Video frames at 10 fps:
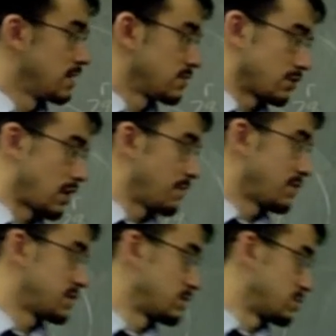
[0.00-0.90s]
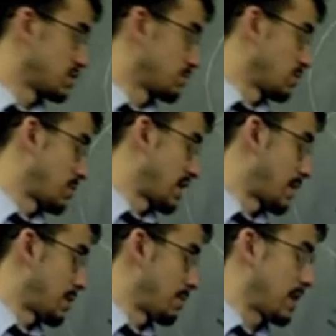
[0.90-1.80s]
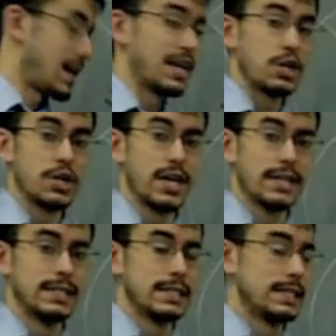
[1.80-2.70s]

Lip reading: Circumference, you would just multiply that by pi and you're done.